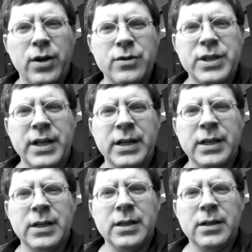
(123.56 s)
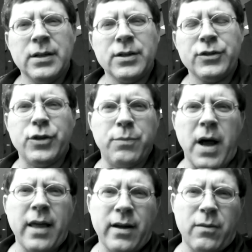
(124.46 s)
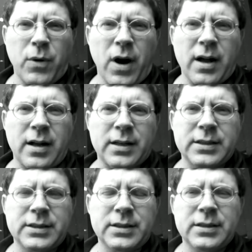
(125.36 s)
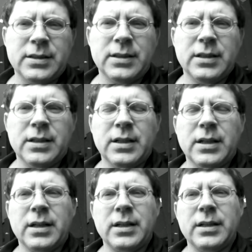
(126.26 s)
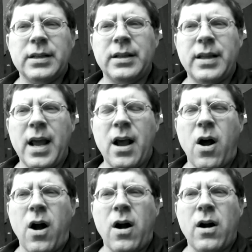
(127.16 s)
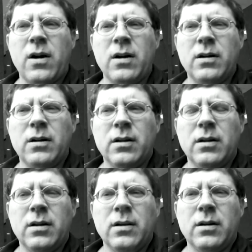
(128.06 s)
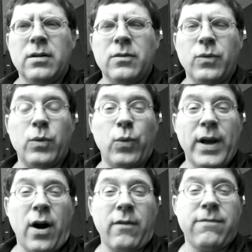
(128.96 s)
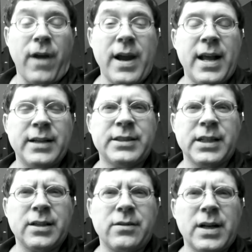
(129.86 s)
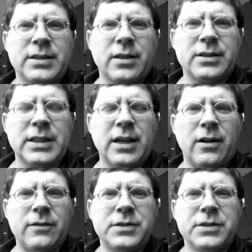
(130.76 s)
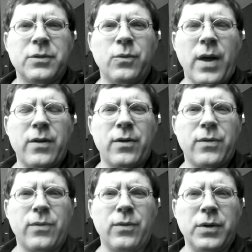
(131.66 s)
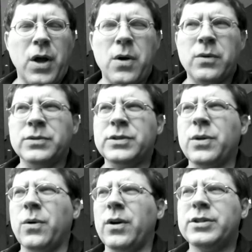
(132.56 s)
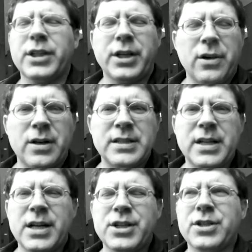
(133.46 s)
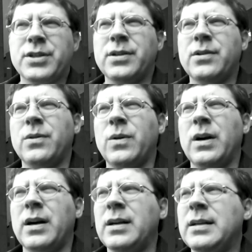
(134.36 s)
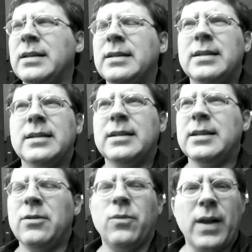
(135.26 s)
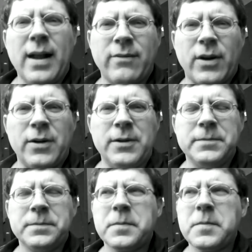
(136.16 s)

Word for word: we're using to buy their products. They are, we are financing the rest ourselves, whether through loans or securitization or whatever.